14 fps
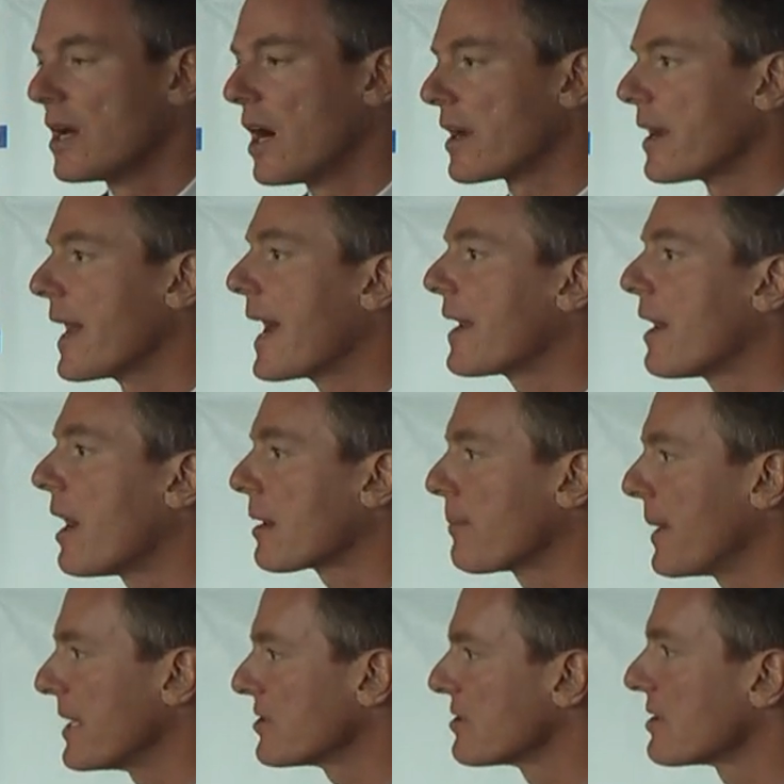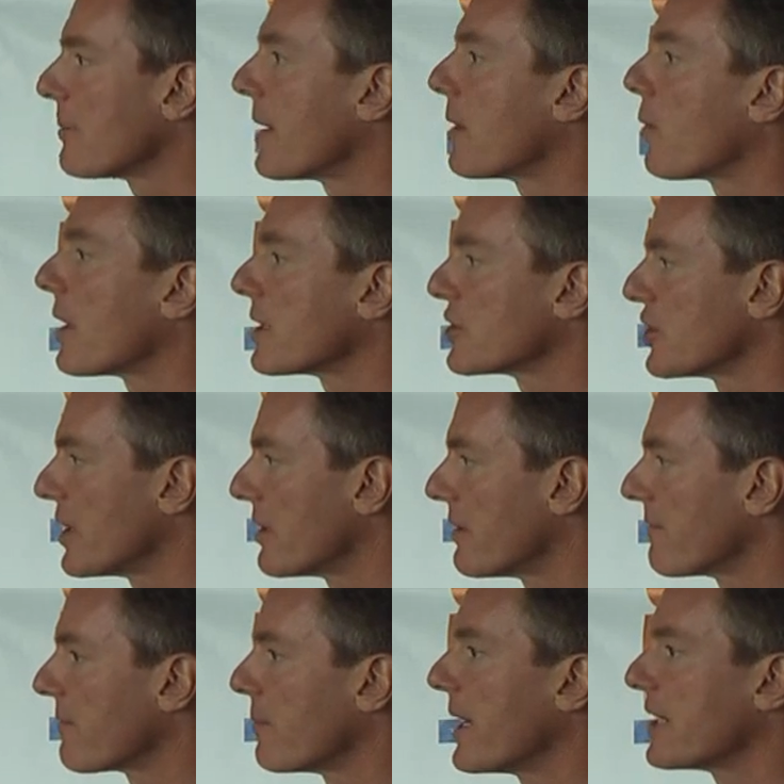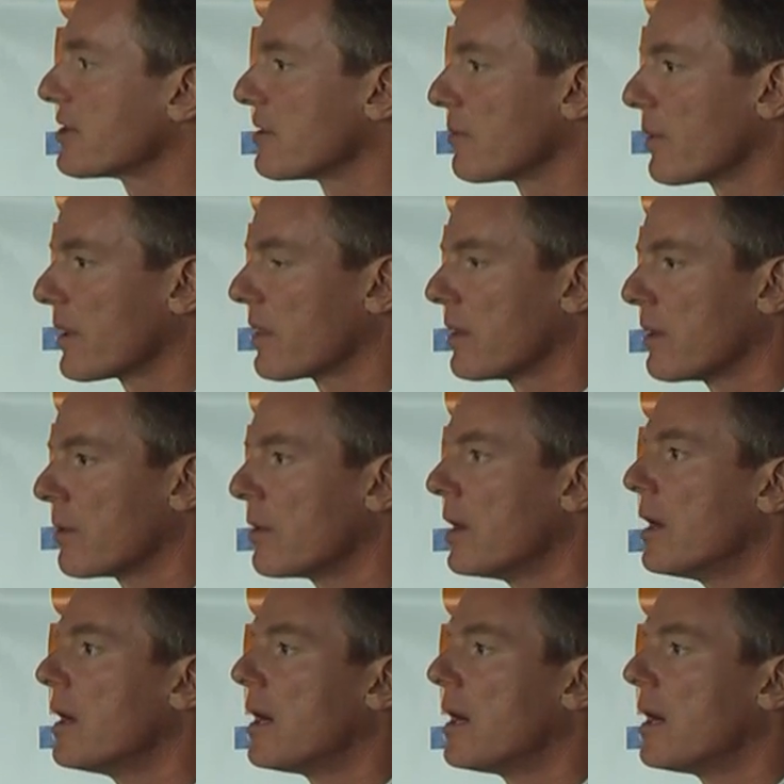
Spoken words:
On an ad hoc basis, I might want to share information with you.